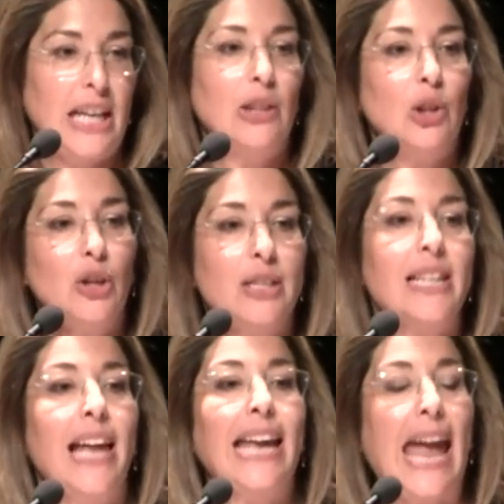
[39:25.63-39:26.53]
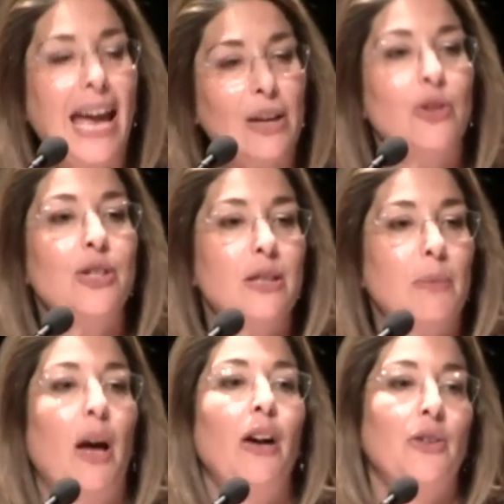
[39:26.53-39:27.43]
It looks like energy
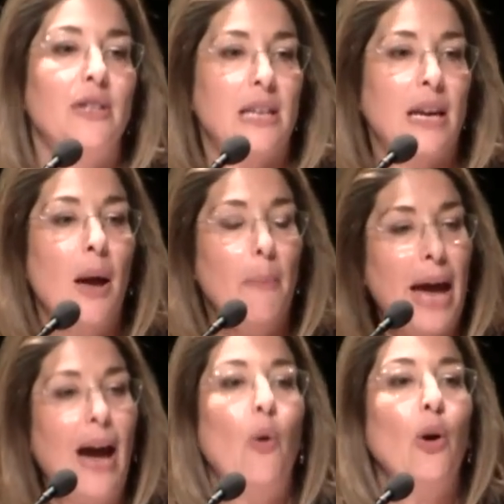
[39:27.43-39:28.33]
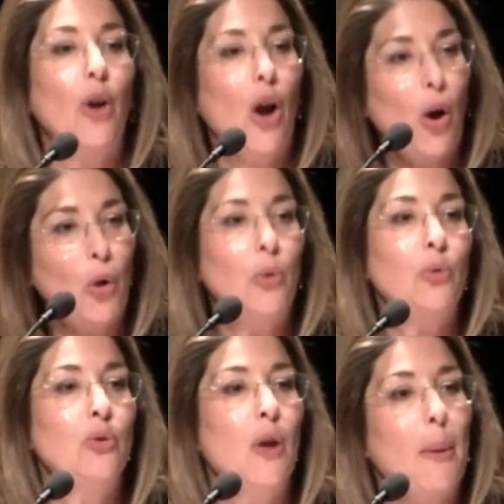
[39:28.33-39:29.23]
democracy, power
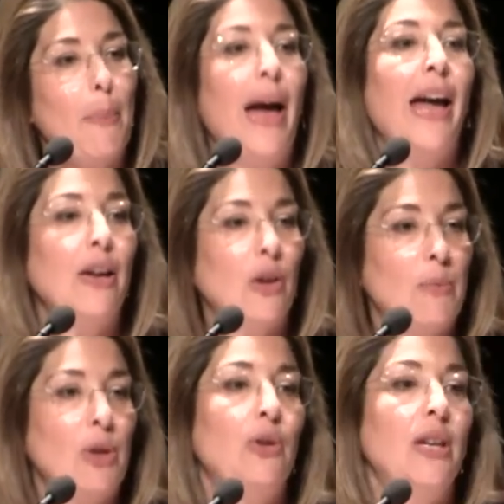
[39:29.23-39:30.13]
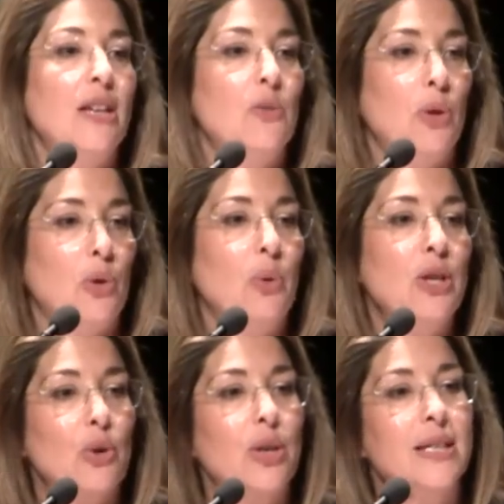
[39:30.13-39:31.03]
owned by communities with the
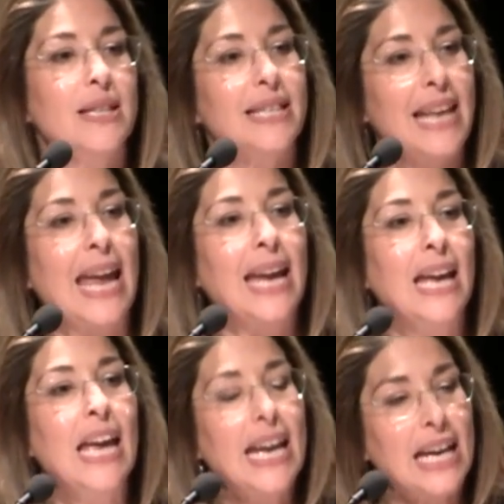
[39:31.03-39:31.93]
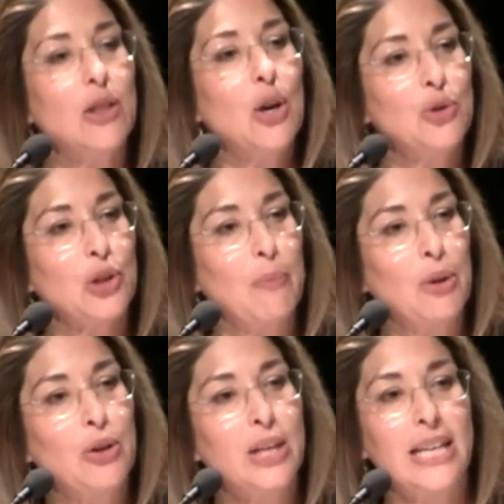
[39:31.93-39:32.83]
resources staying in those
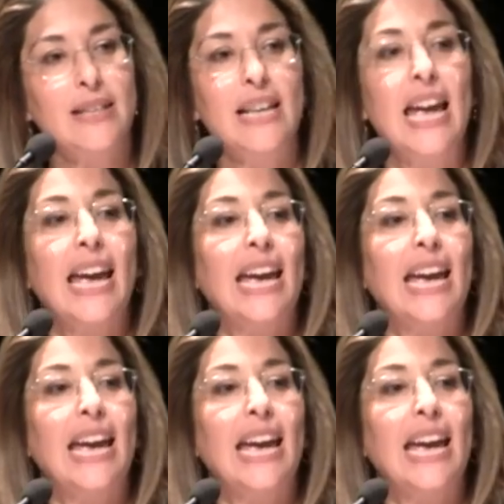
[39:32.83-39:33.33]
communities.